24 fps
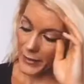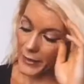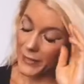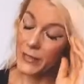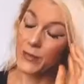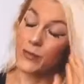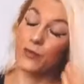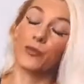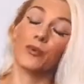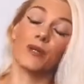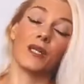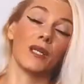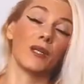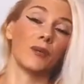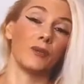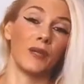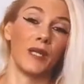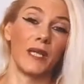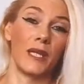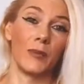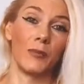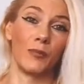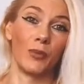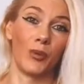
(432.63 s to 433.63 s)
is really,
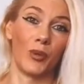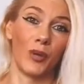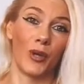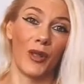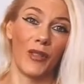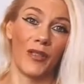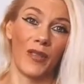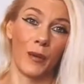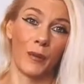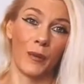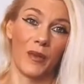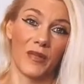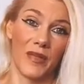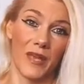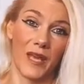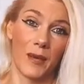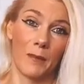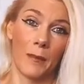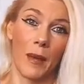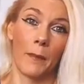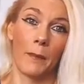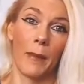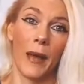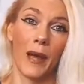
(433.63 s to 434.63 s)
really important that we think
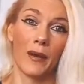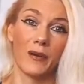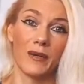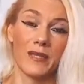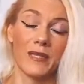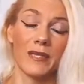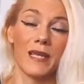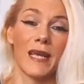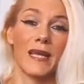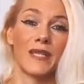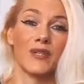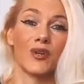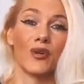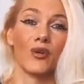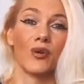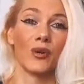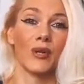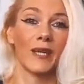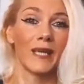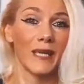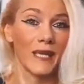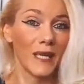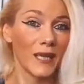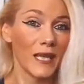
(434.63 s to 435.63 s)
about parasites on our
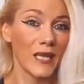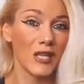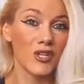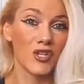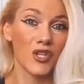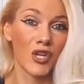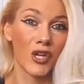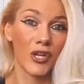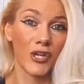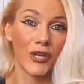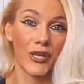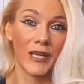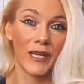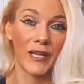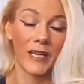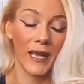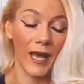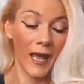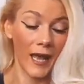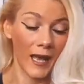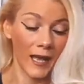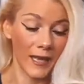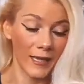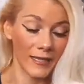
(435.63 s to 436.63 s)
healing journey,
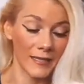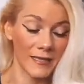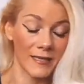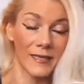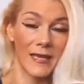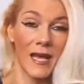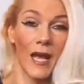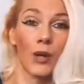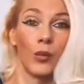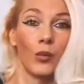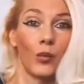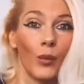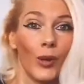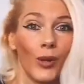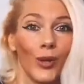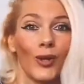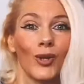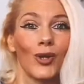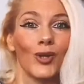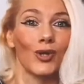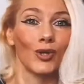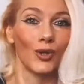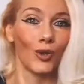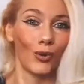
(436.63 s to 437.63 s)
and I
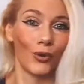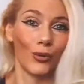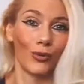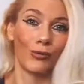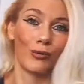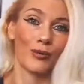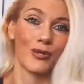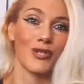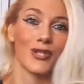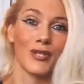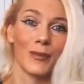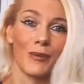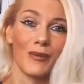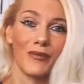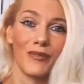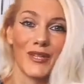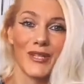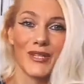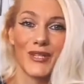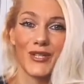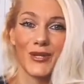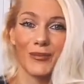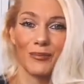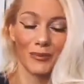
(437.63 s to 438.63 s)
will go through some of
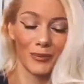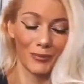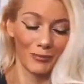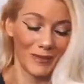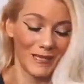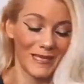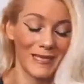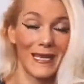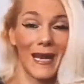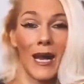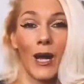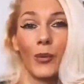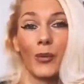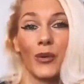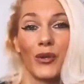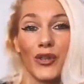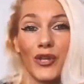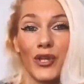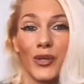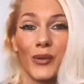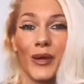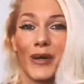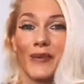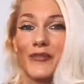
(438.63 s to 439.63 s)
these supplements now
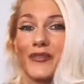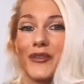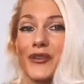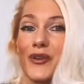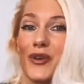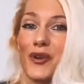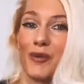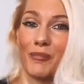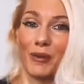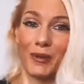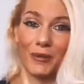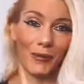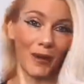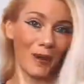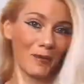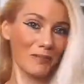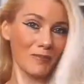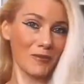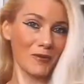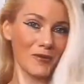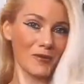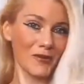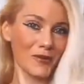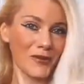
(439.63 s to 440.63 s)
with you. I've done it on my
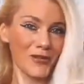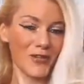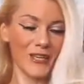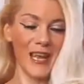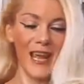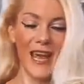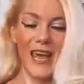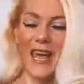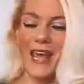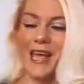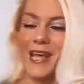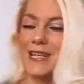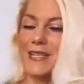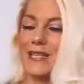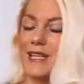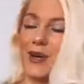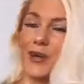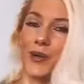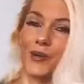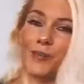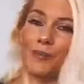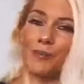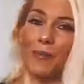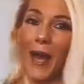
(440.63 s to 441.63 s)
whiteboard.
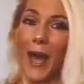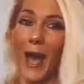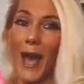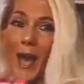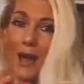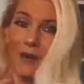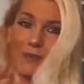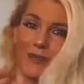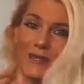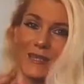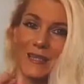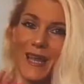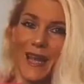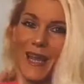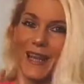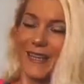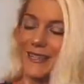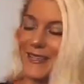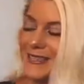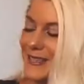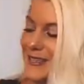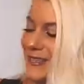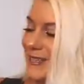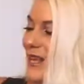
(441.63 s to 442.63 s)
So
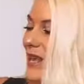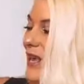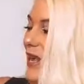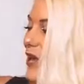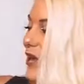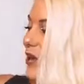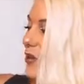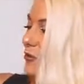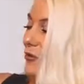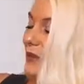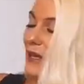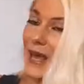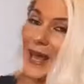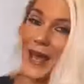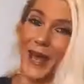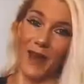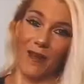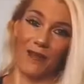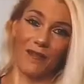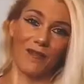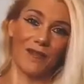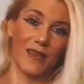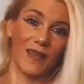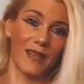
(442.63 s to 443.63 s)
parasites, we
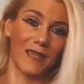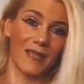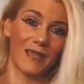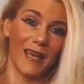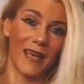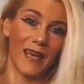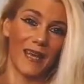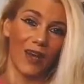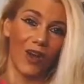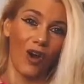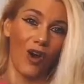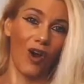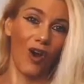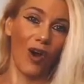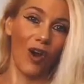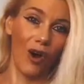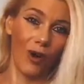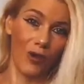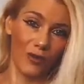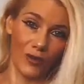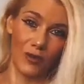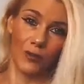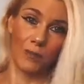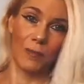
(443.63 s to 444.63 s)
have things like
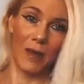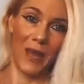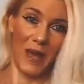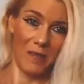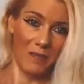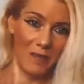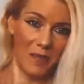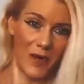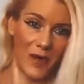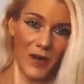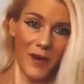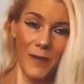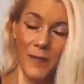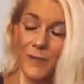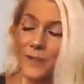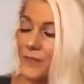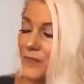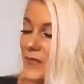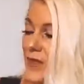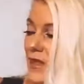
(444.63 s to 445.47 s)
hot pepper,